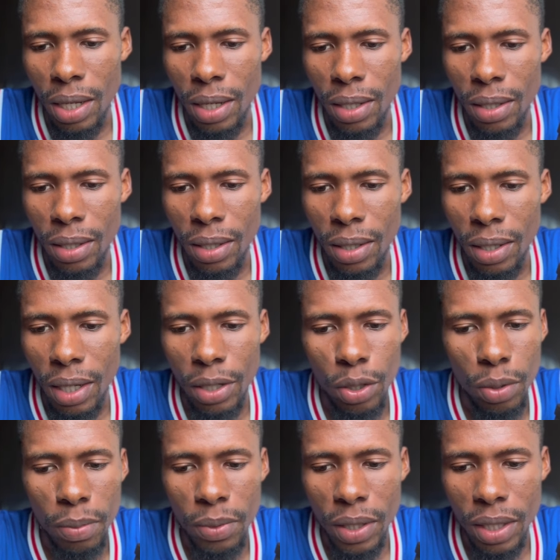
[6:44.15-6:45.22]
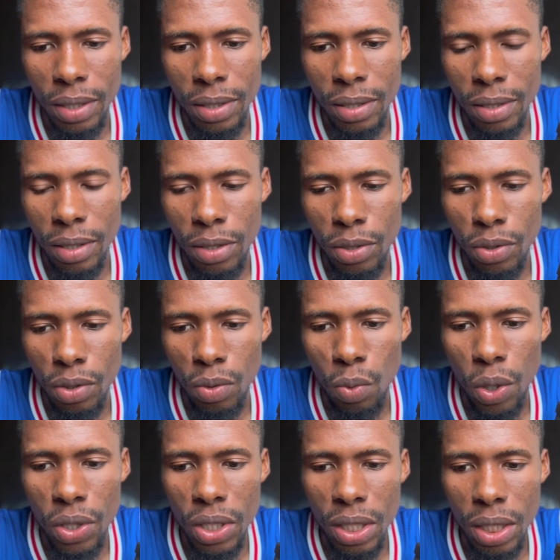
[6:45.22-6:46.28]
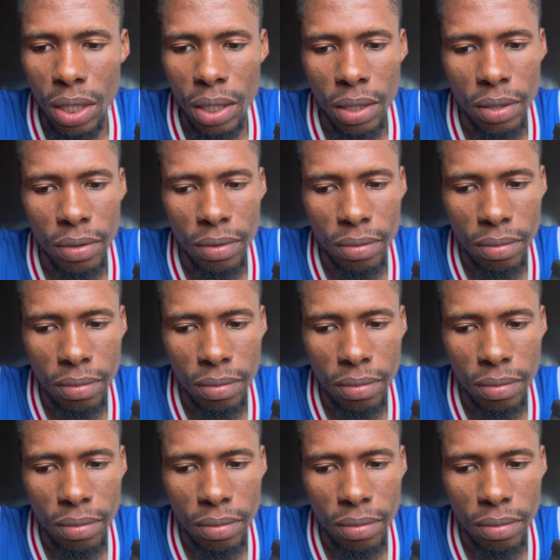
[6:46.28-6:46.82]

And I hope that, you know, one day